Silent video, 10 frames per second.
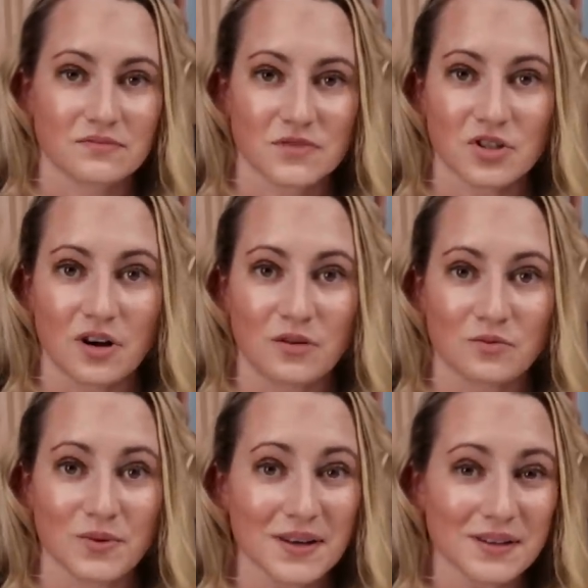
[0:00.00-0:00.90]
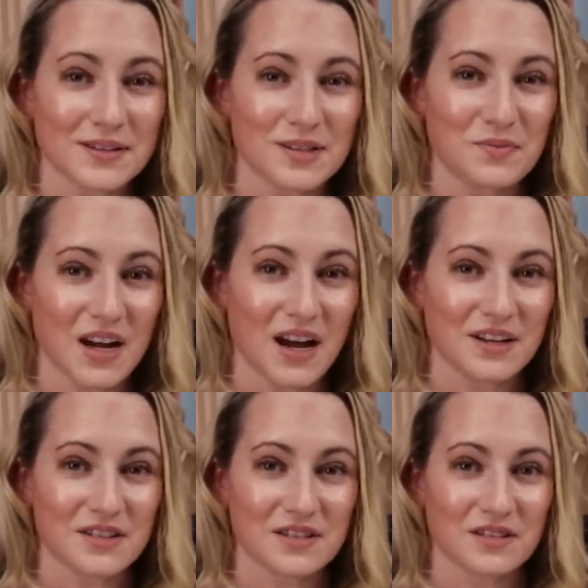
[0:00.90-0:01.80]
So really, to be
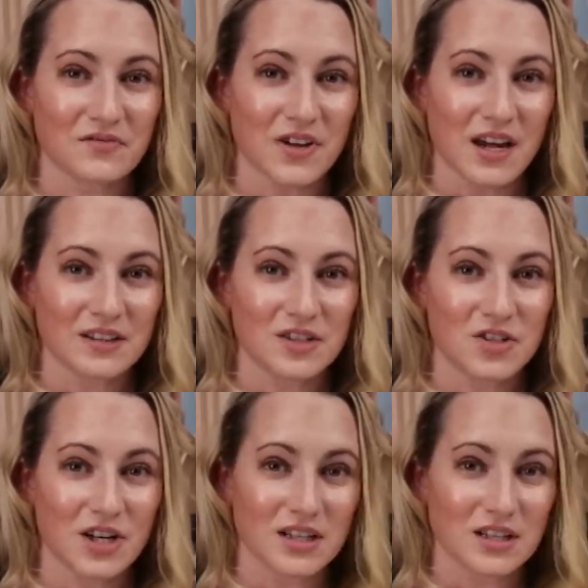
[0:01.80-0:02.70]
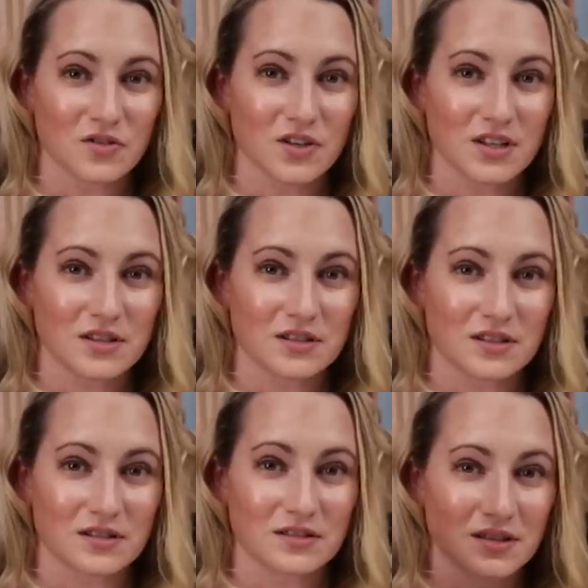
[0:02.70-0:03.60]
honest, if acneogenic ingredients
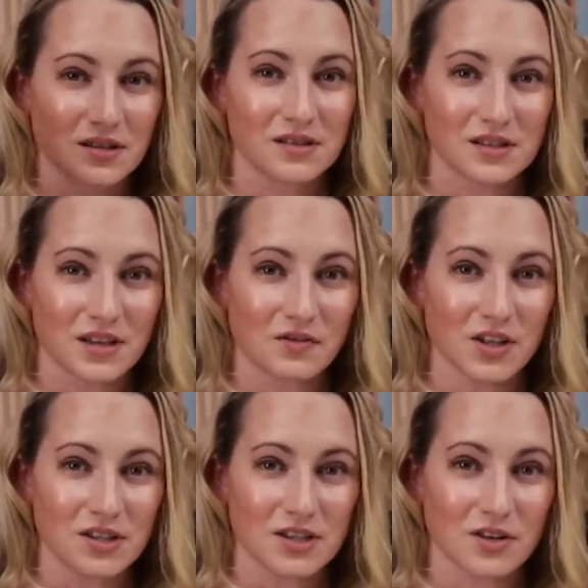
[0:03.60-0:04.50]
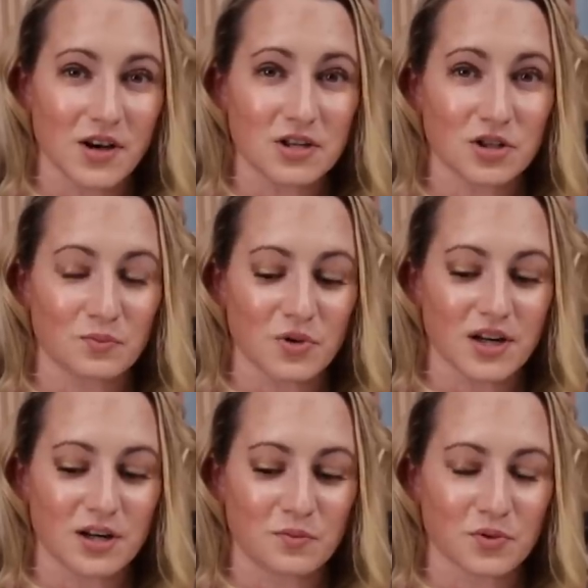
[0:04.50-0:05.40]
is kind of a consideration on
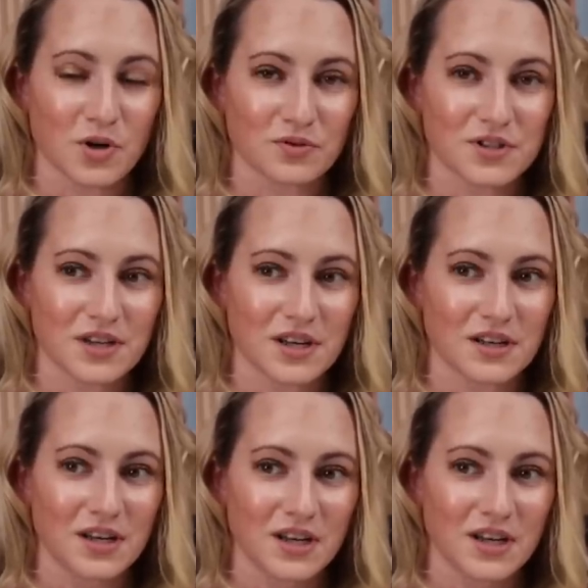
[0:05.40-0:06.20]
breakout-prone skin,